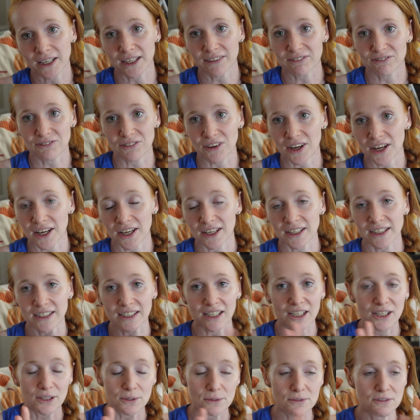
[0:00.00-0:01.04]
it fun and
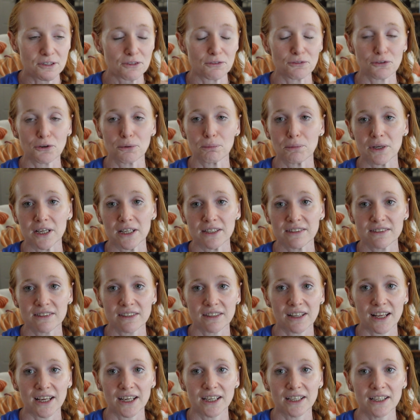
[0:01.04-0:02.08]
cutesy for me to
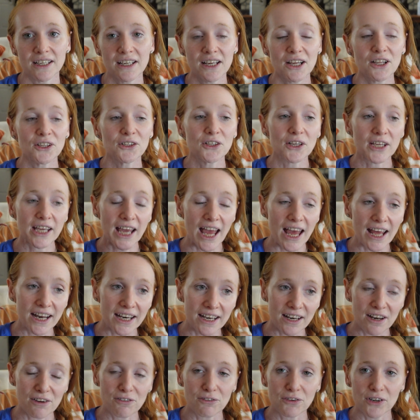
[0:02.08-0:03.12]
like look at
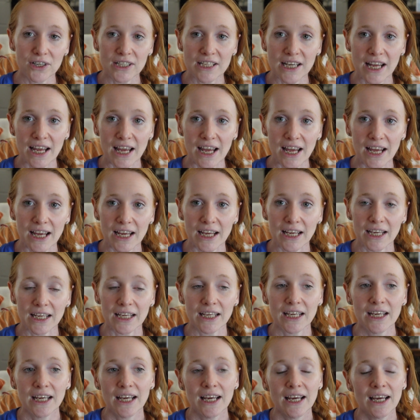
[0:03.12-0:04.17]
it every
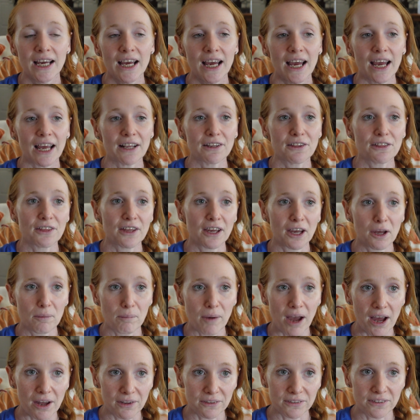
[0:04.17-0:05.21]
day and think
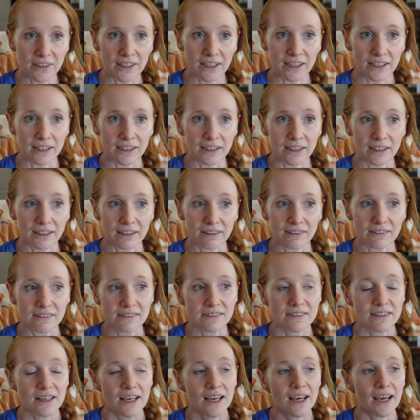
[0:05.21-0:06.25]
about
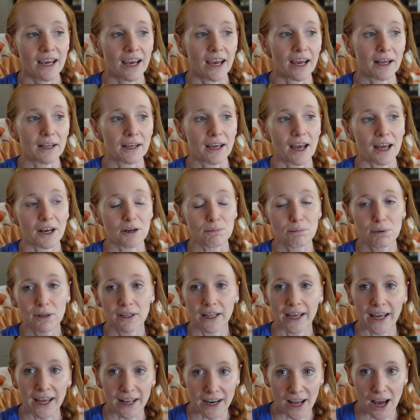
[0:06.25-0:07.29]
things and kind of
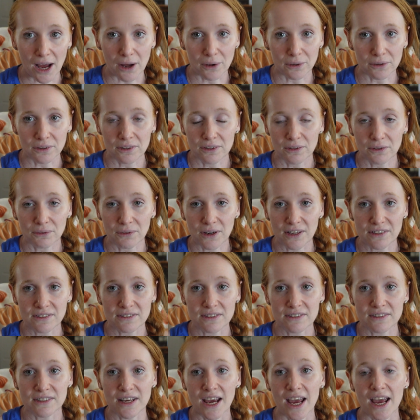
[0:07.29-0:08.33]
plan out the rest of
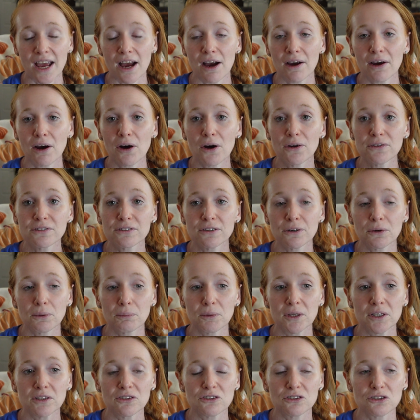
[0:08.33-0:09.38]
the day. I also am
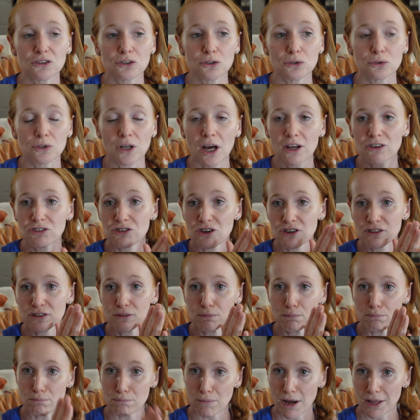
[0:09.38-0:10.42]
into not
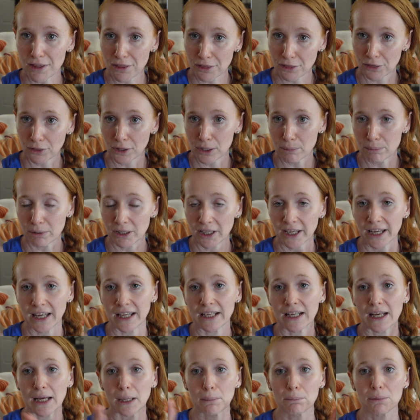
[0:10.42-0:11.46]
just monthly
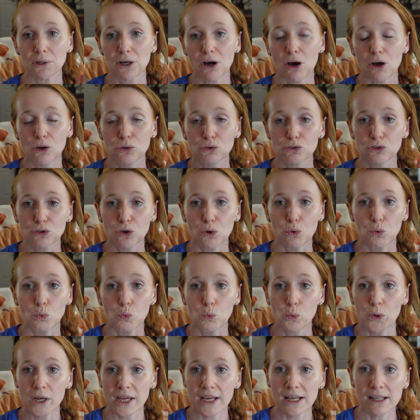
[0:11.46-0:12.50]
planning, but also
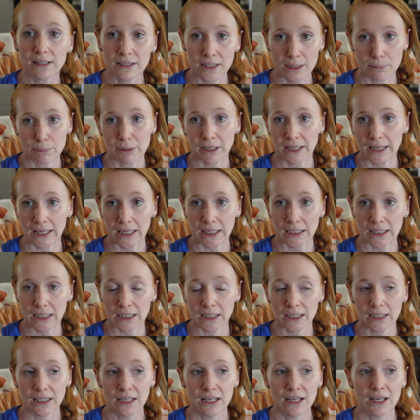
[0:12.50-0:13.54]
weekly
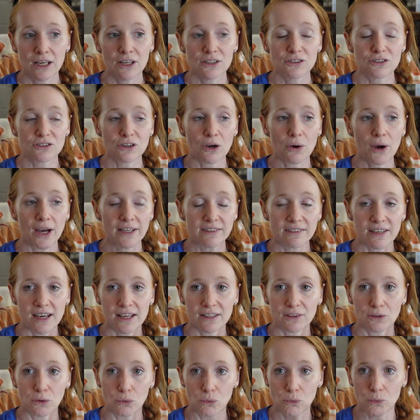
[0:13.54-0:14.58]
planning. So I
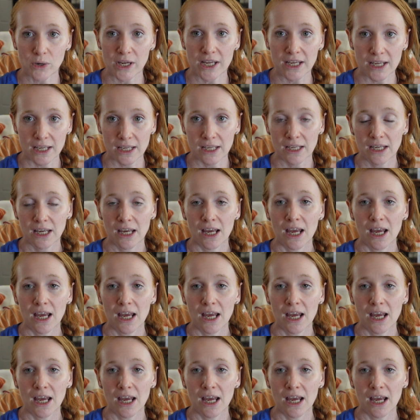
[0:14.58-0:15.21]
take the week,